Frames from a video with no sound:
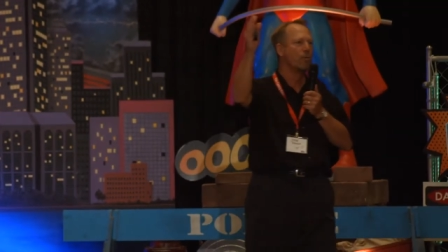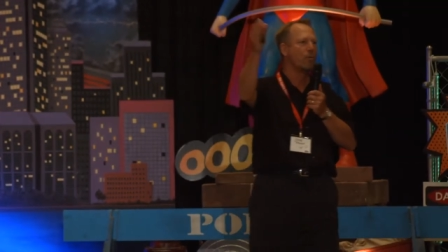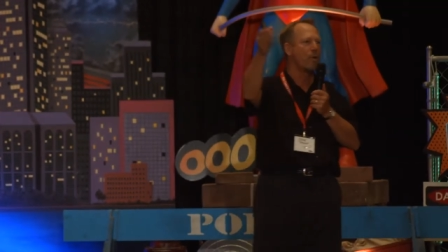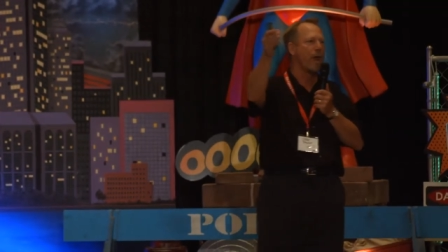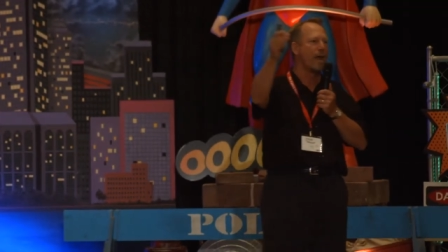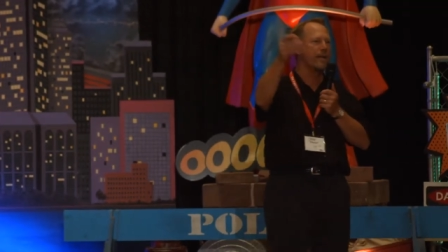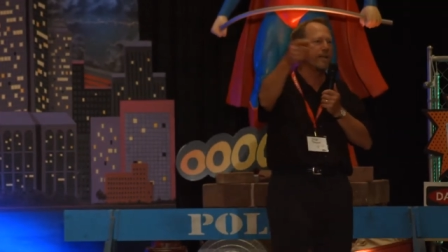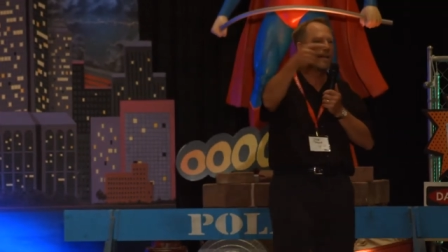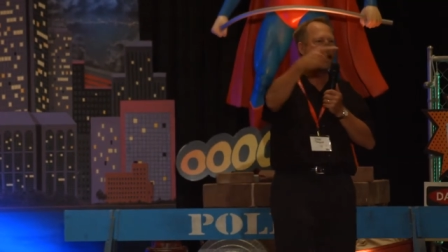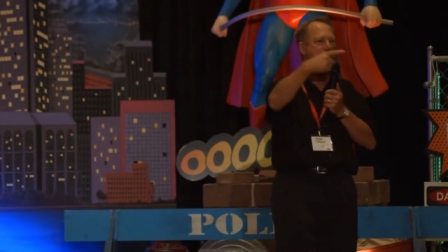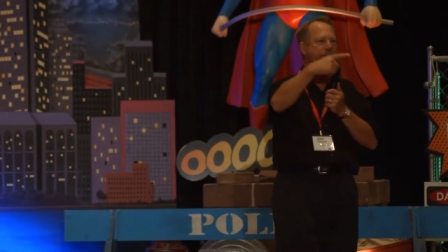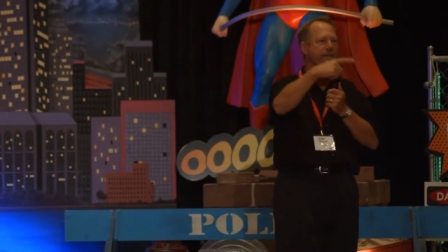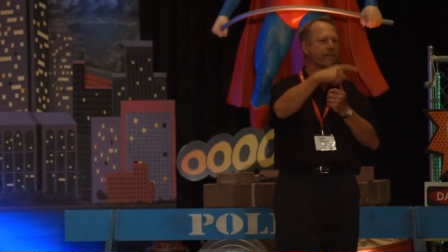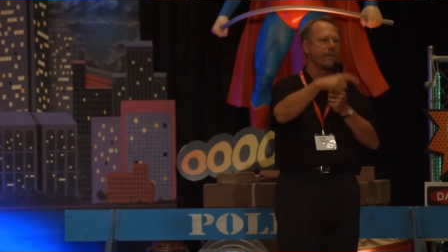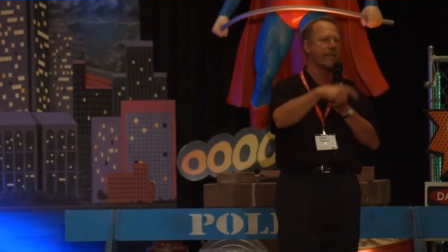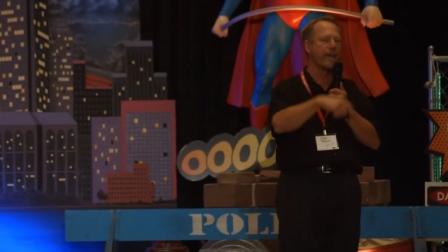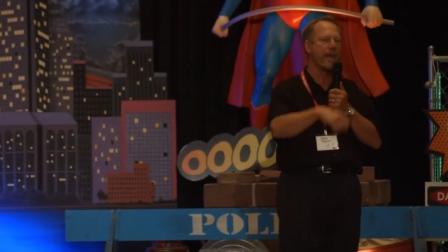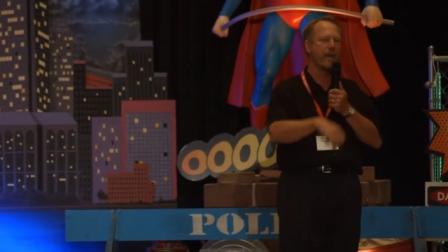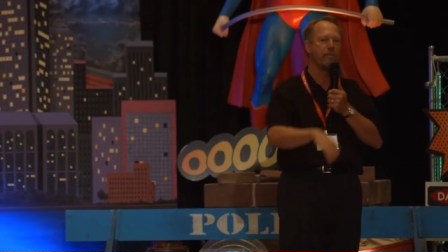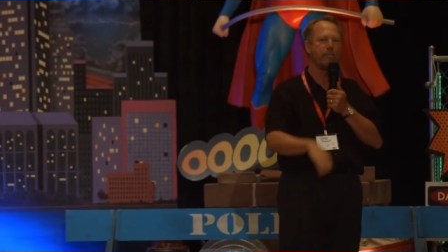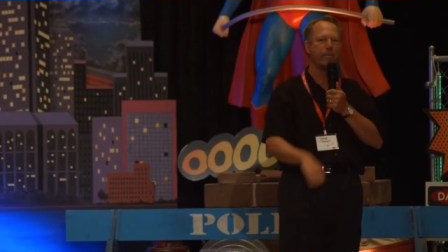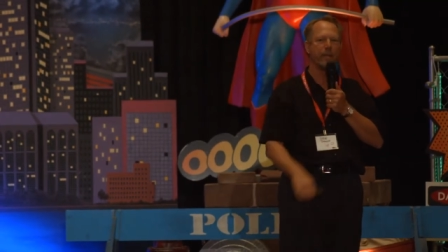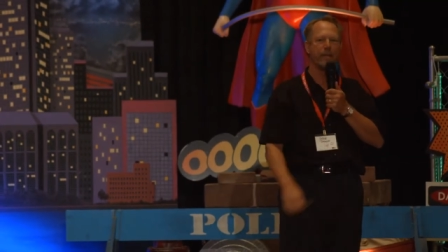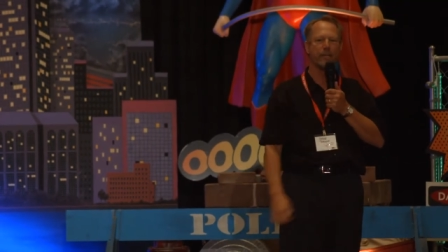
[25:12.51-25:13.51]
right next to
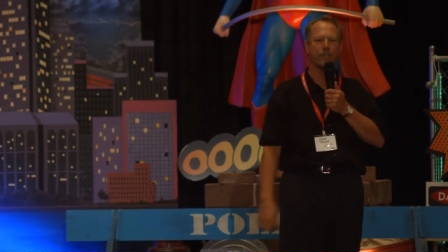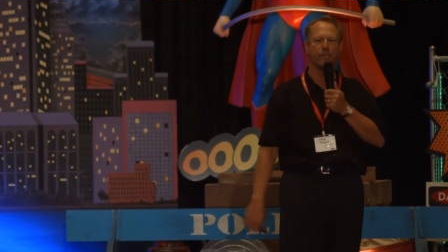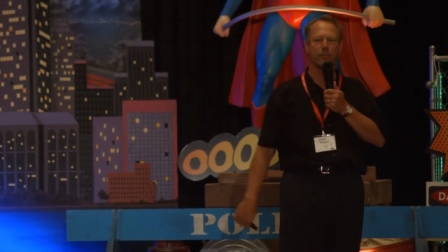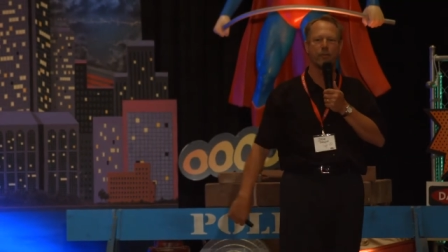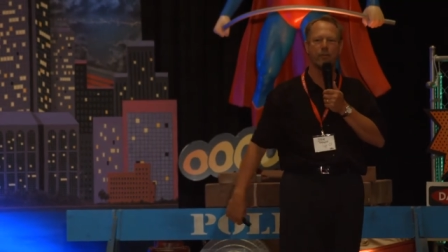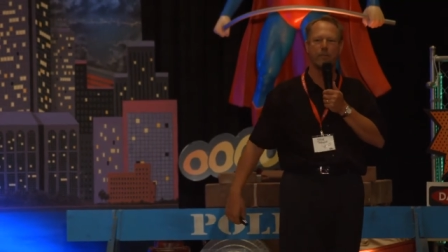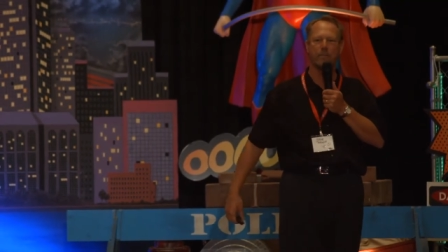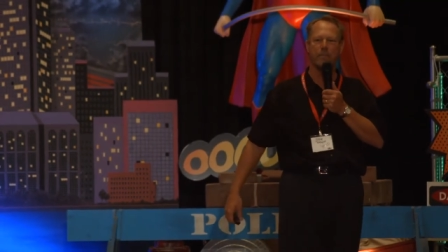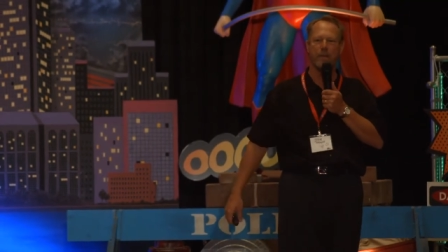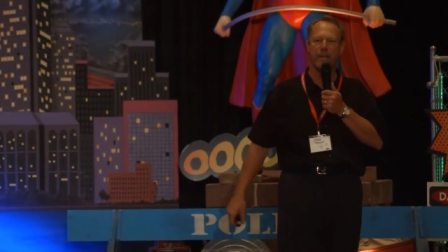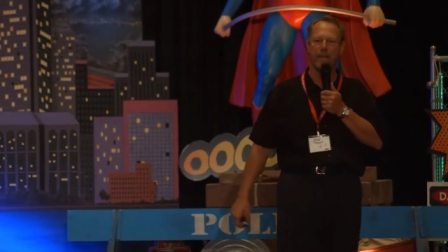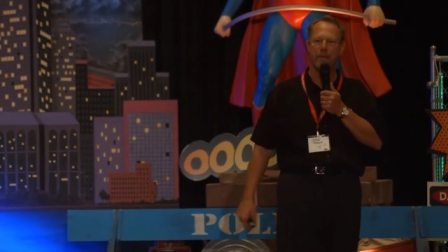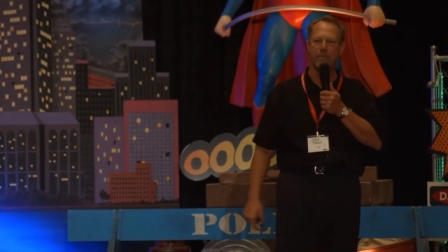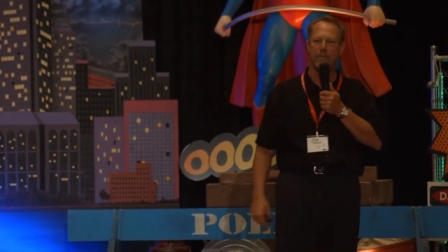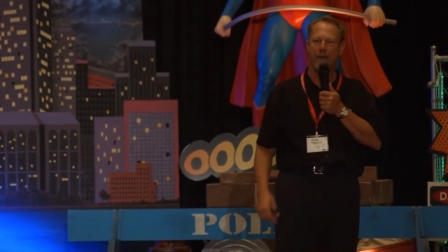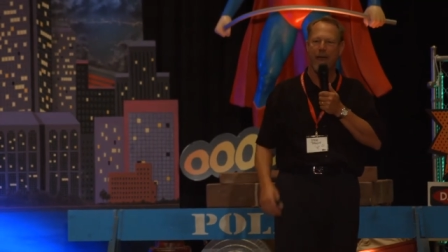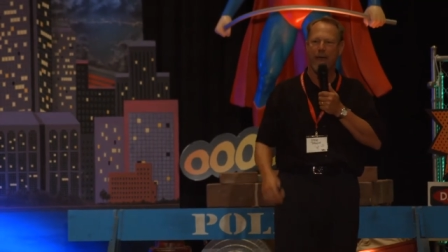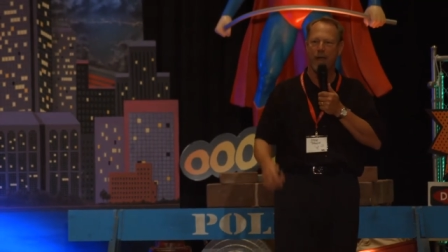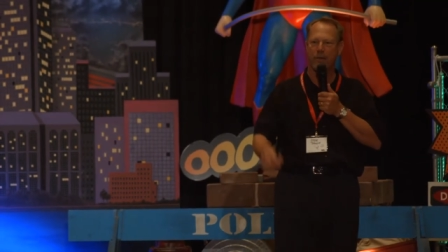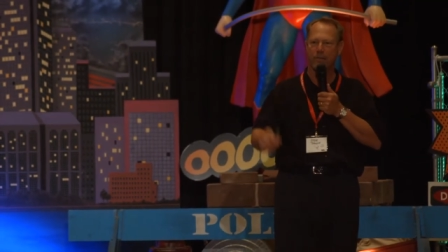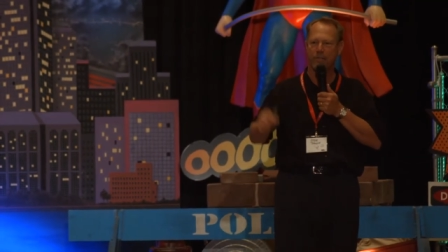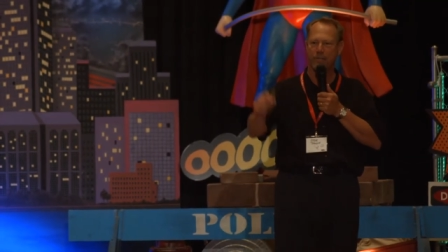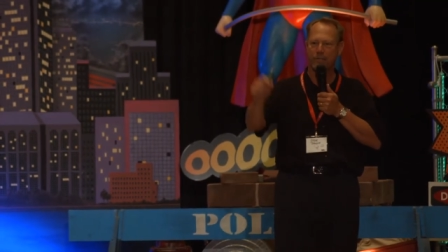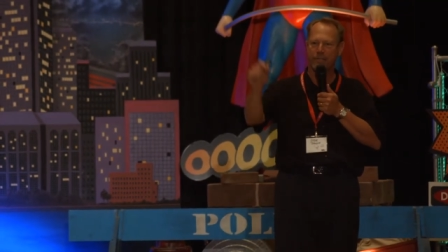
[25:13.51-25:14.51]
that picture of Minnie
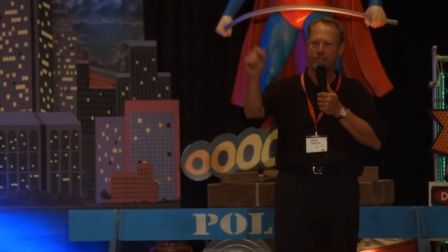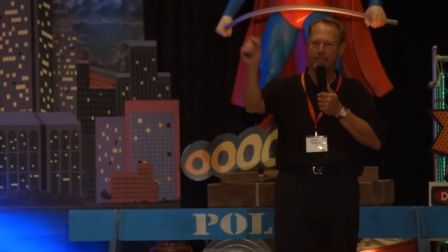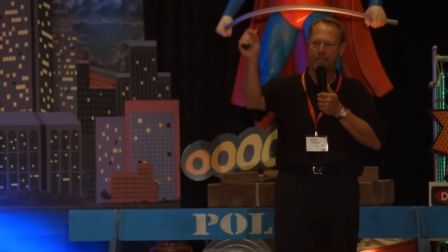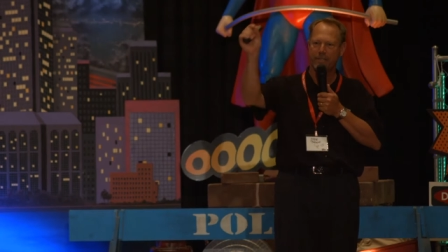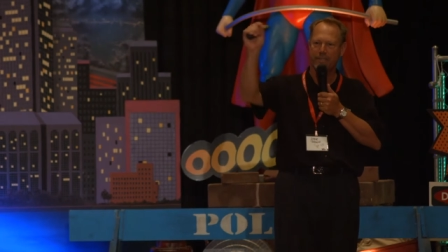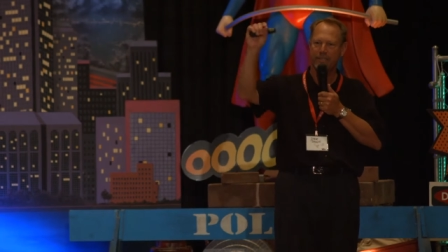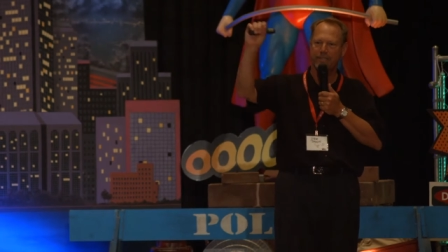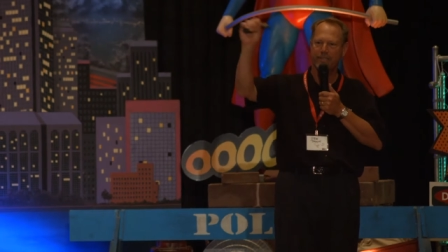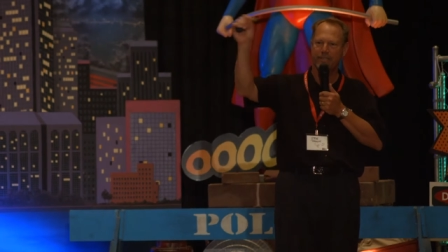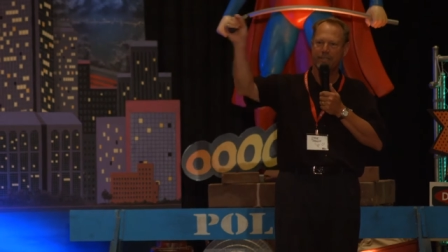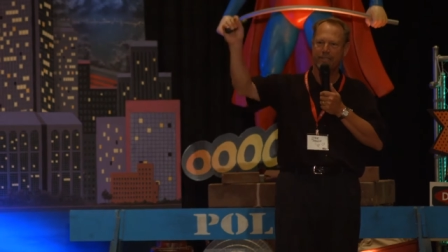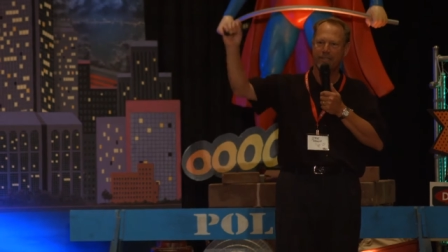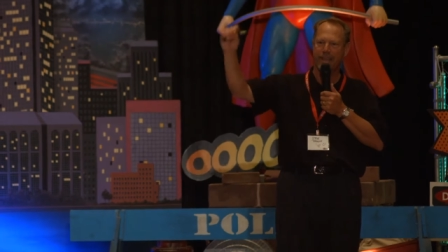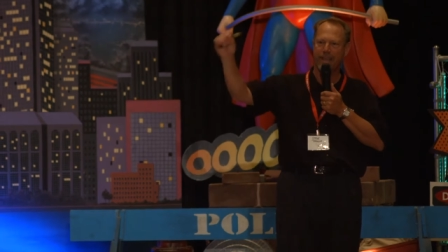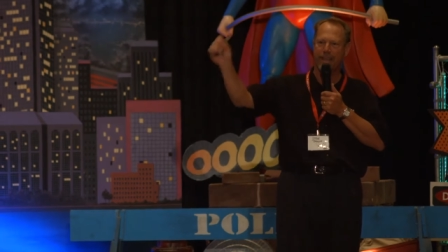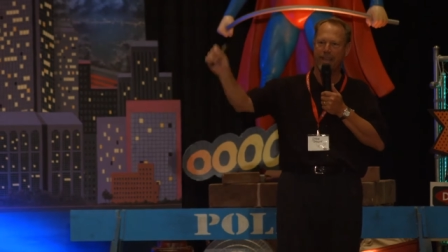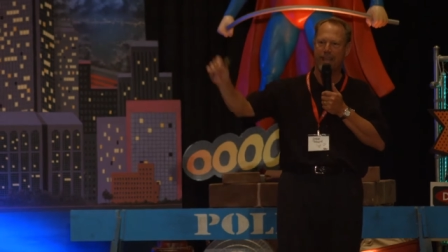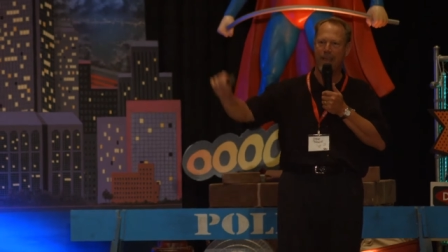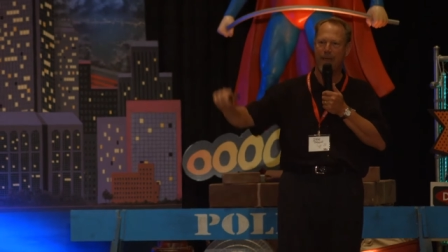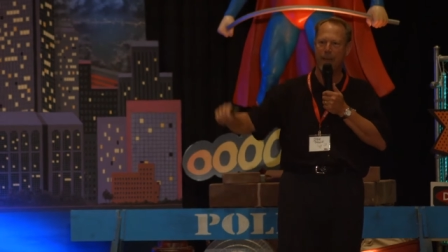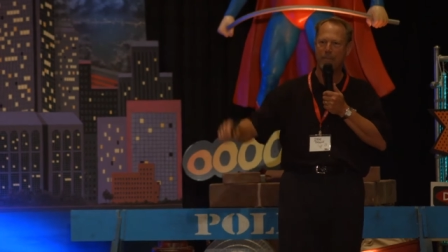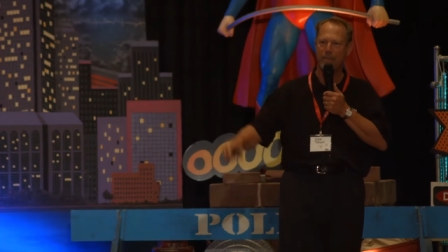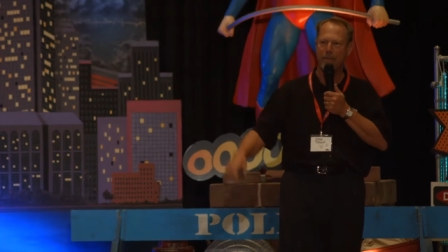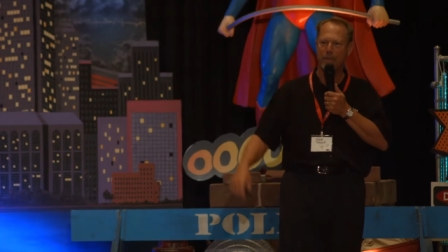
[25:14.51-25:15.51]
Mouse
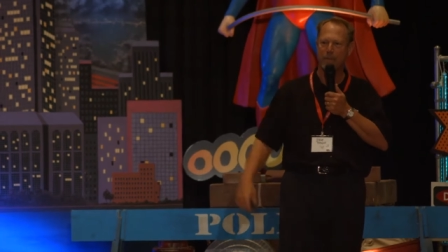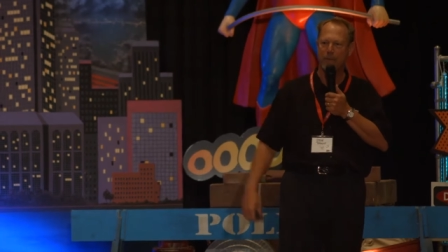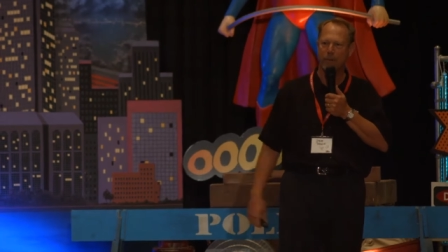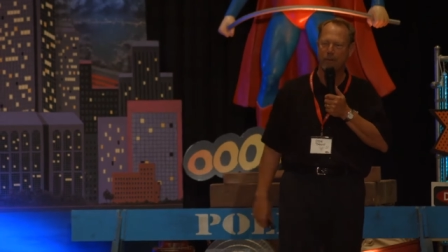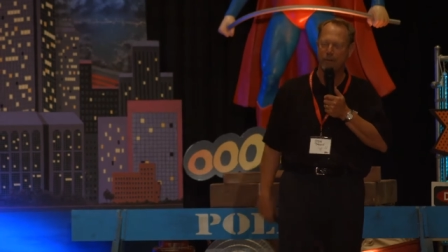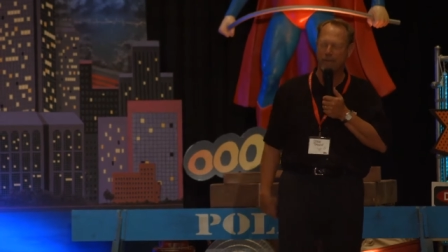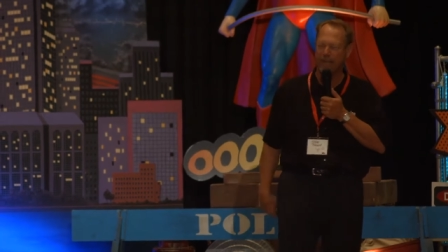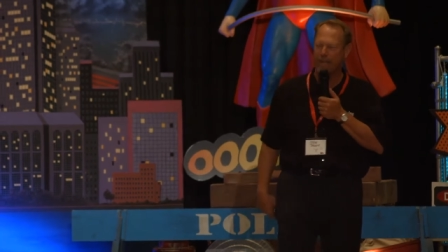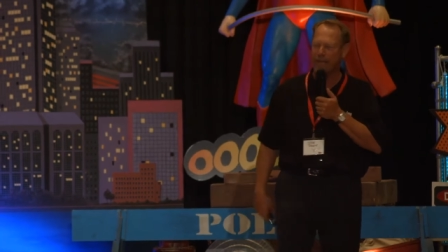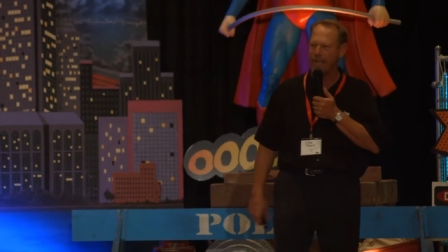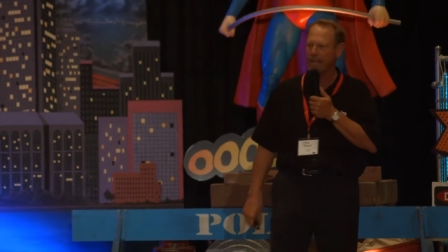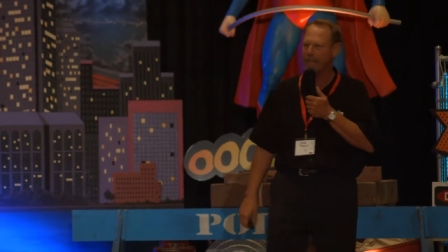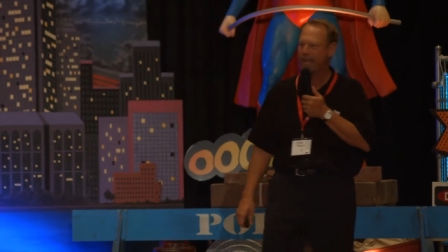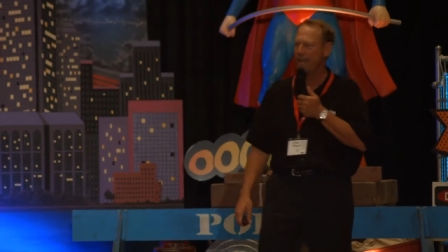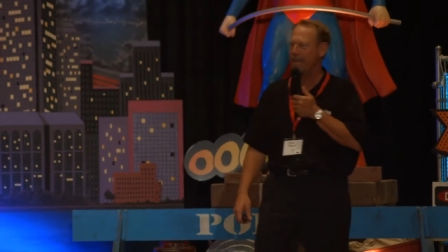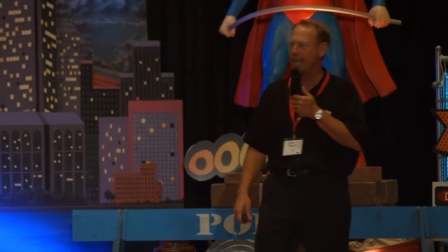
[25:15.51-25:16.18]
saying happy birthday,